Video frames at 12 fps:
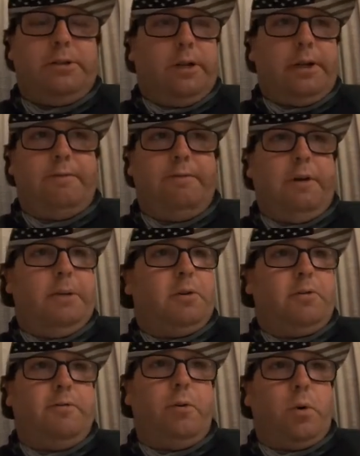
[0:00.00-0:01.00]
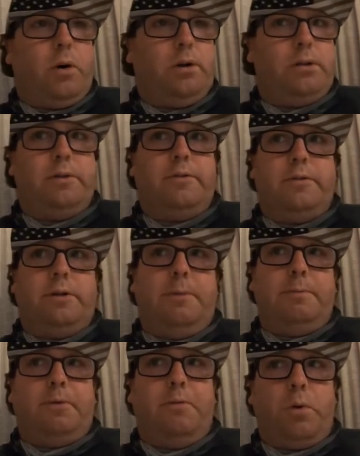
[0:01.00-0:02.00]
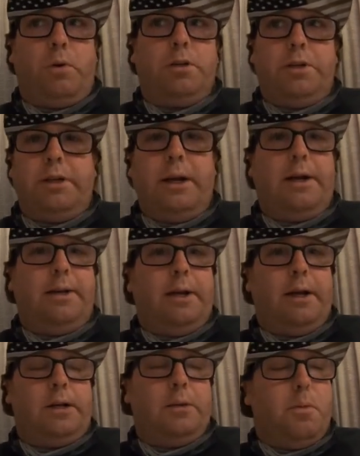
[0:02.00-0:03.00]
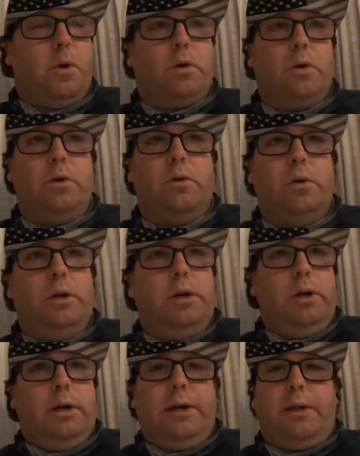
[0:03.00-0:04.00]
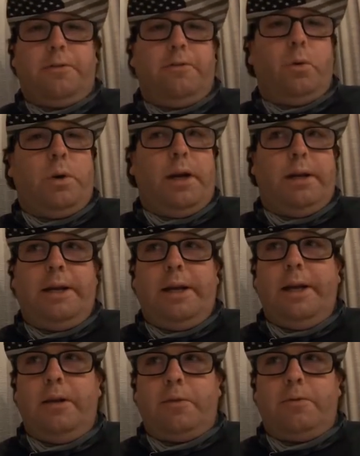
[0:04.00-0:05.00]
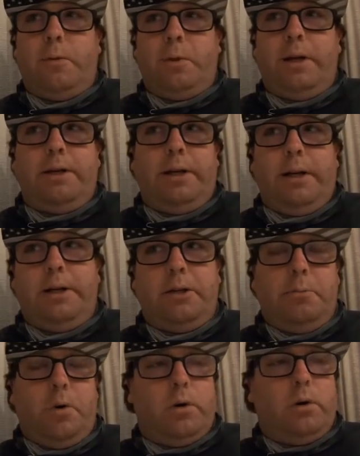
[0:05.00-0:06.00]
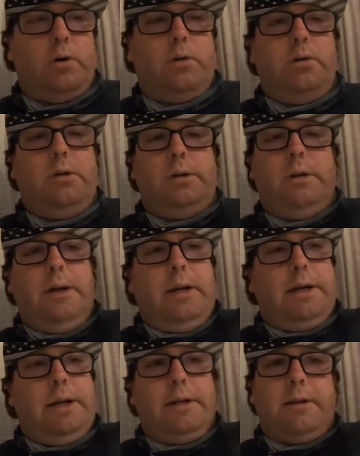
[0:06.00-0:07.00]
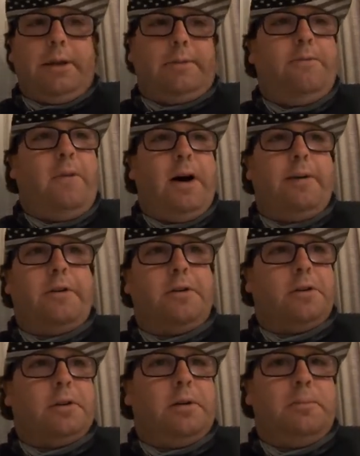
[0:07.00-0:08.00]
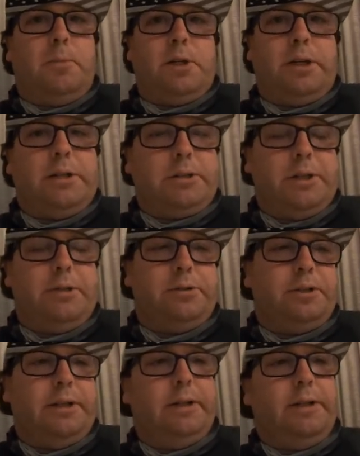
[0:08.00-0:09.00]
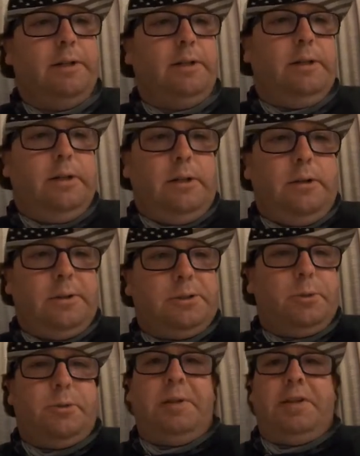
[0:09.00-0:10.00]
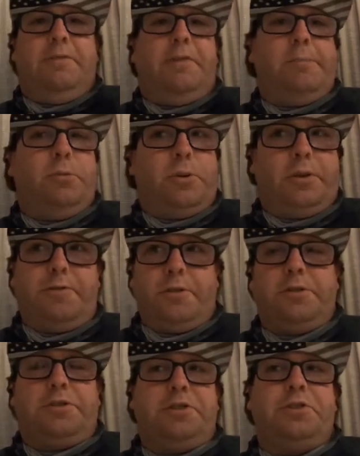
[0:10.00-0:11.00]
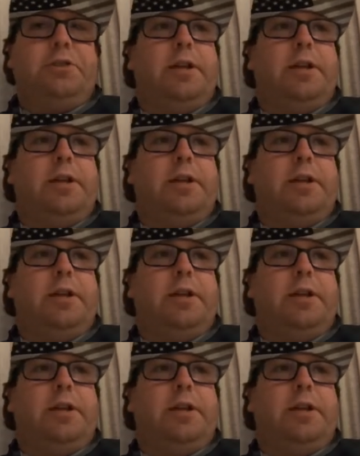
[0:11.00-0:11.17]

like number 499 tomorrow, either 498 or 499 tomorrow, and then like 500 on Monday or Tuesday, which would be February 1st or